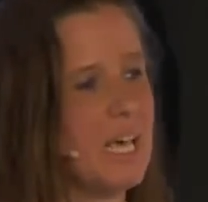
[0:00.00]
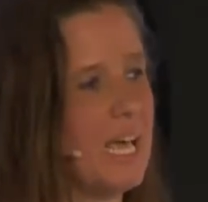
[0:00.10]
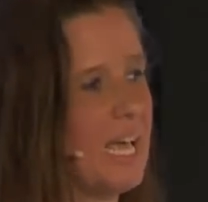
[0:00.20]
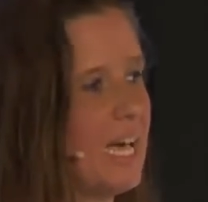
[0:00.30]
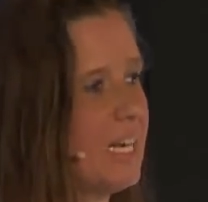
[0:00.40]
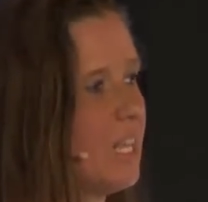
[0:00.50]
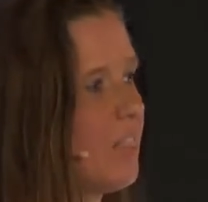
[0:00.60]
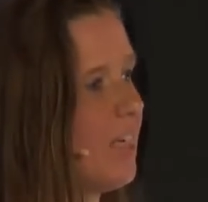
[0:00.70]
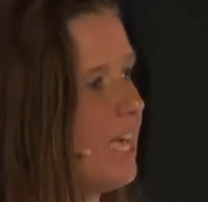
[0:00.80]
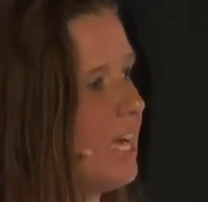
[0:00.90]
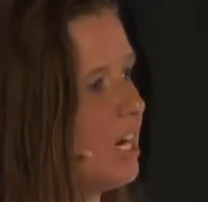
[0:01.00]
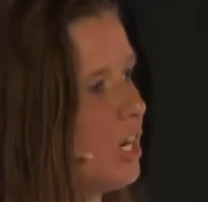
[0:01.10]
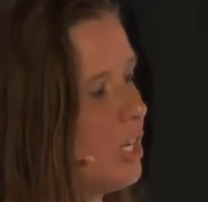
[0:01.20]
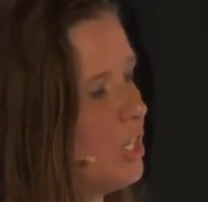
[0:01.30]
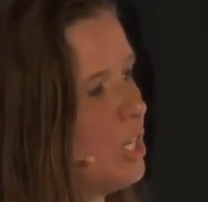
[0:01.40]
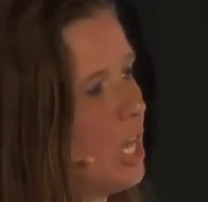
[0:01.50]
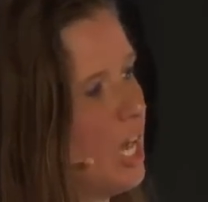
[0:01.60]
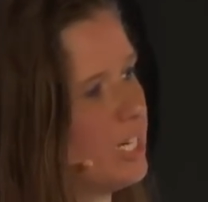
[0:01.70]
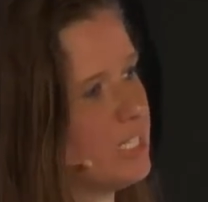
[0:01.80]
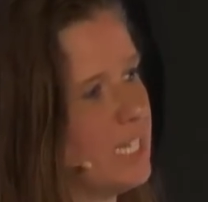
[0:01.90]
and they are
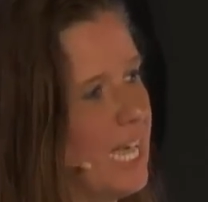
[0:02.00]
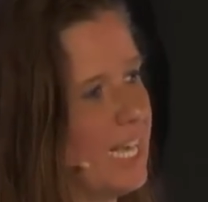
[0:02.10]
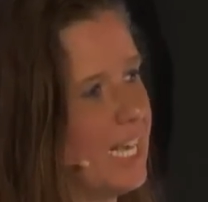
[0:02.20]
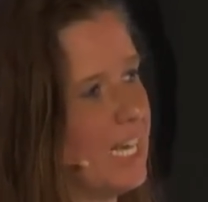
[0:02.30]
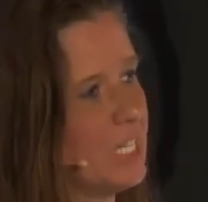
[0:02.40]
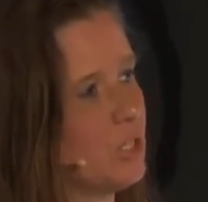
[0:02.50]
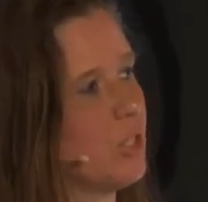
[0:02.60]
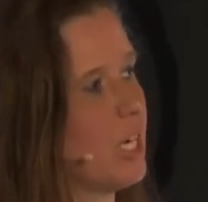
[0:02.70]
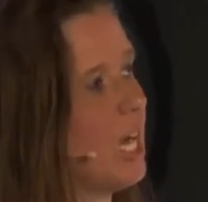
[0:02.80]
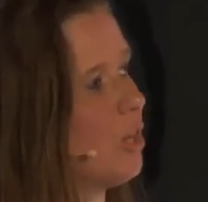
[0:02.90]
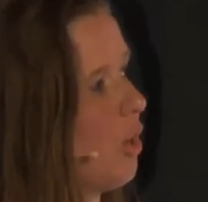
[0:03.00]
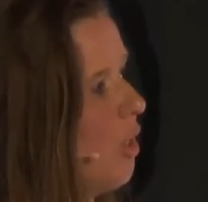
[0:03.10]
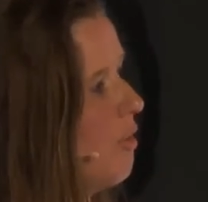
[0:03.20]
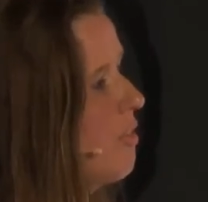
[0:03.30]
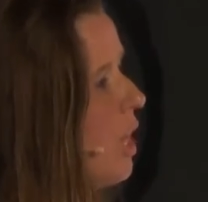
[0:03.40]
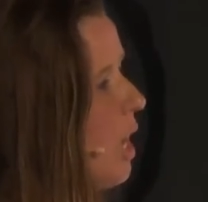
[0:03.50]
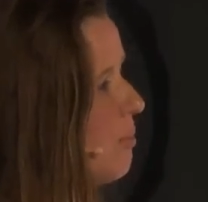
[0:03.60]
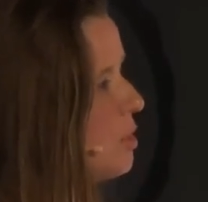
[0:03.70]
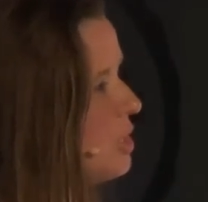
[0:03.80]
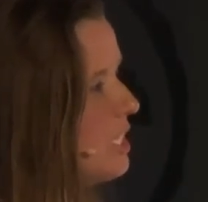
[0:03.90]
not taking into account all of the
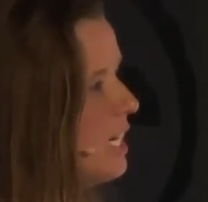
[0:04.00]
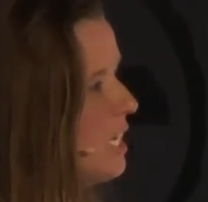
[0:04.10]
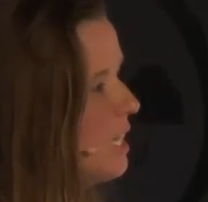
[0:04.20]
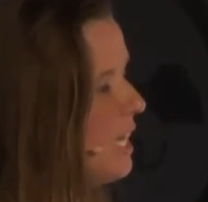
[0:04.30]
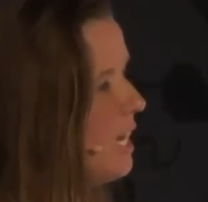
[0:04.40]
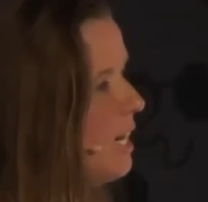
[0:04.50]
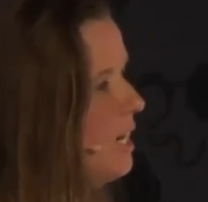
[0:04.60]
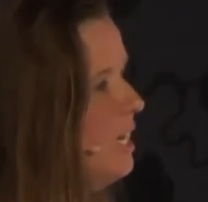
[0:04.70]
options that are there.